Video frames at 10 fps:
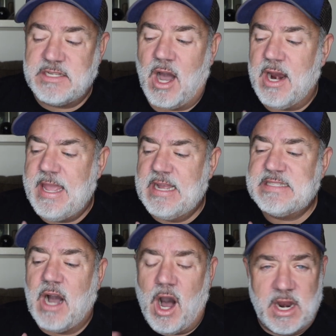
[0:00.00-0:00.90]
Tati
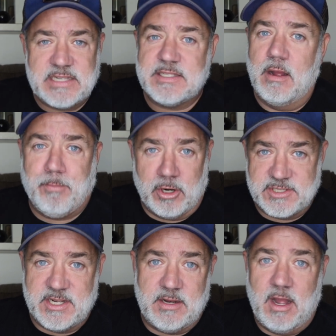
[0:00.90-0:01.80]
is honest
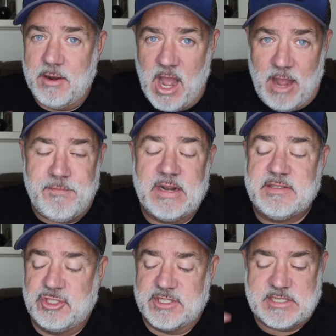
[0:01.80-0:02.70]
person enough
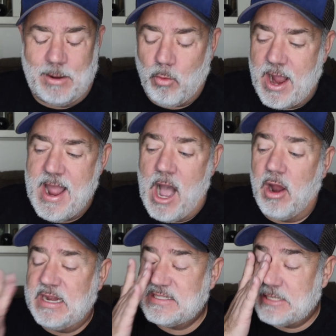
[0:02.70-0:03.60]
to just come right
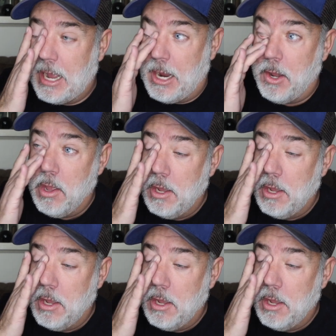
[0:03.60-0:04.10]
out and say,